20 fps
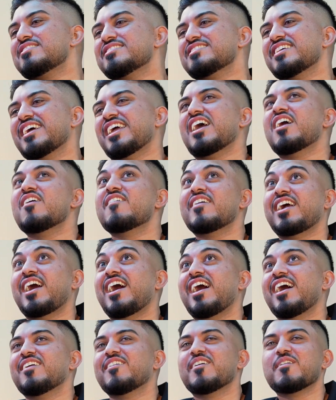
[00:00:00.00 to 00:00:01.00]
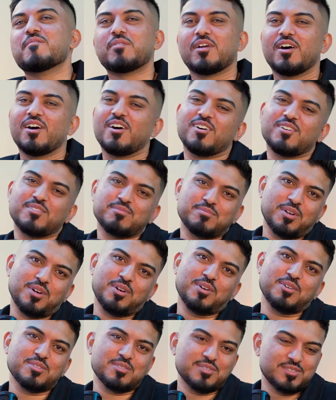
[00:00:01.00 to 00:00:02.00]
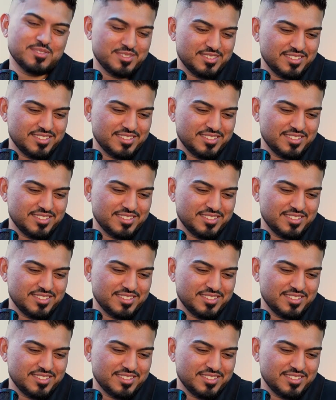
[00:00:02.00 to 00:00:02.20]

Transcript: She's like, oh my god, wait, bro.